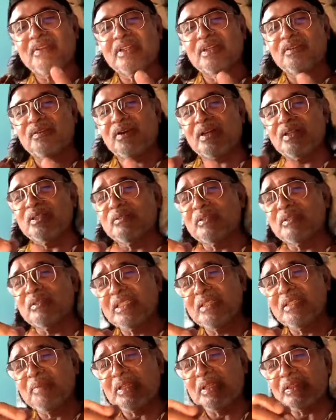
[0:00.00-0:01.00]
and the one who was
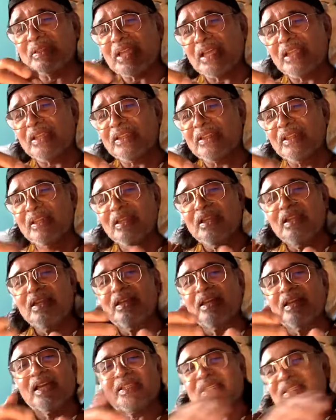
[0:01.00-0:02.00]
given 10,
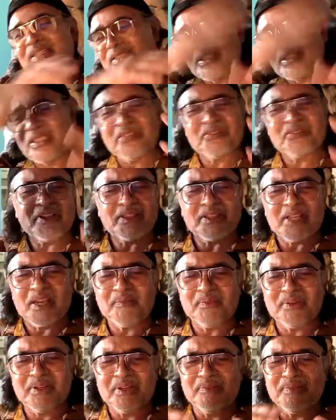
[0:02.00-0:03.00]
I think it's a different
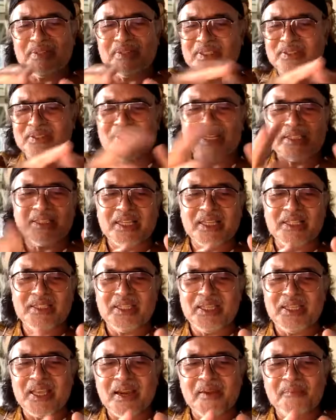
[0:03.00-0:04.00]
number, but you got the
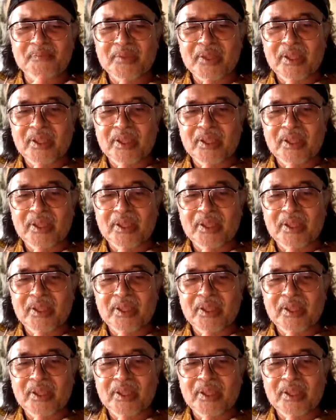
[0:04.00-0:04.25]
idea.